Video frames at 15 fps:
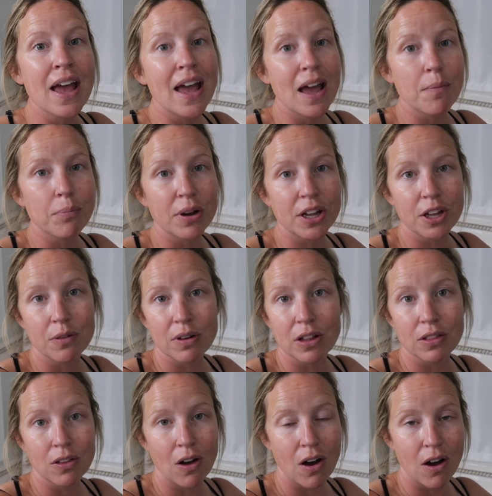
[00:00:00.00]
and bring you
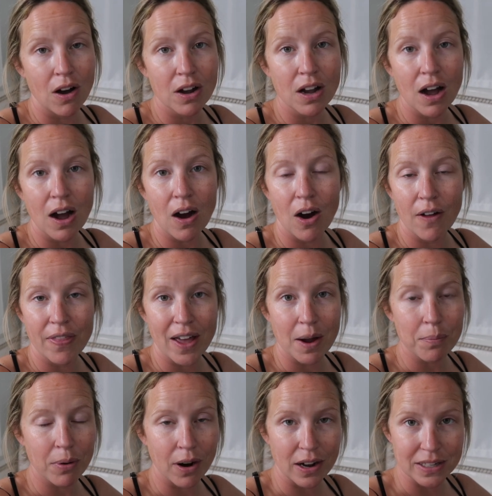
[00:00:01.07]
along on
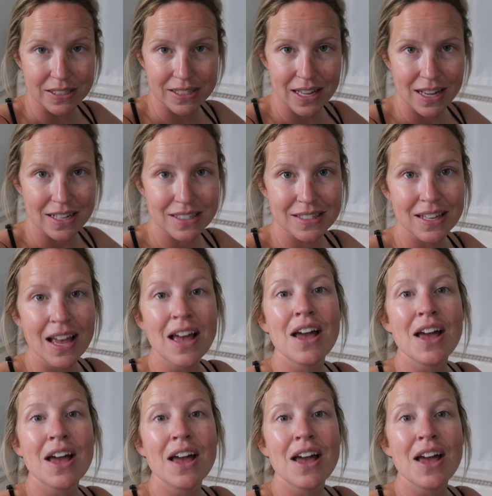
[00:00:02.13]
that process.